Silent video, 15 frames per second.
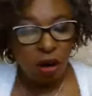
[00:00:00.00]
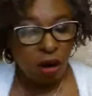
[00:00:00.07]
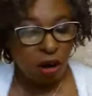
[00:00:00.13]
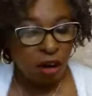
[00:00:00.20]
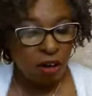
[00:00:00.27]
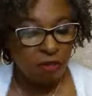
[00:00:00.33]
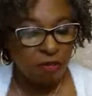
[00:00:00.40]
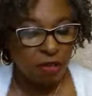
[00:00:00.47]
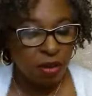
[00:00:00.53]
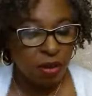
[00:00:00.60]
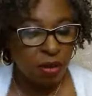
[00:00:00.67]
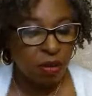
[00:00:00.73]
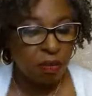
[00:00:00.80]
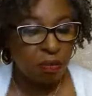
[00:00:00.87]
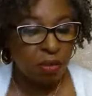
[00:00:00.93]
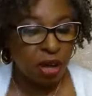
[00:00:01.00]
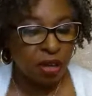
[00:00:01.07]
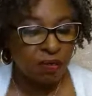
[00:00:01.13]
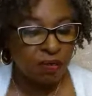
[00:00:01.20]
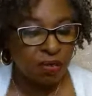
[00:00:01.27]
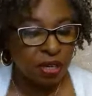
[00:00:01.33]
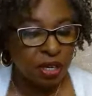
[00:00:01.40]
of
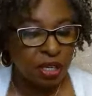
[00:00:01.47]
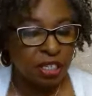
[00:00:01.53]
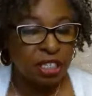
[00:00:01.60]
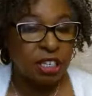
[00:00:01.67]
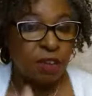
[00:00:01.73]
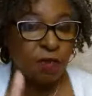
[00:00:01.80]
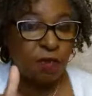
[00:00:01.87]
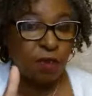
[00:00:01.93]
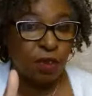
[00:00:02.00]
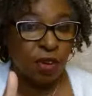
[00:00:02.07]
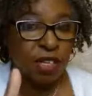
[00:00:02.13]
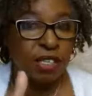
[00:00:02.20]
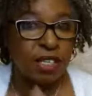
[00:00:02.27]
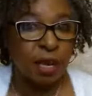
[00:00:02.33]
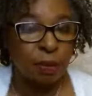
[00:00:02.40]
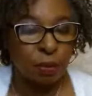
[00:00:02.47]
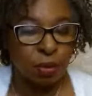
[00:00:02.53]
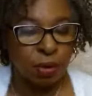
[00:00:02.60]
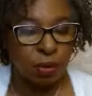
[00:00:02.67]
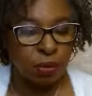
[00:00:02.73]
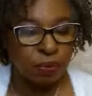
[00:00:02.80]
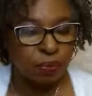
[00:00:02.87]
mindfulness. For
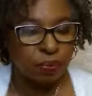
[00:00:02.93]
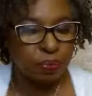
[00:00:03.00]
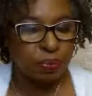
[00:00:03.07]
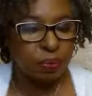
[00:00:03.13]
example,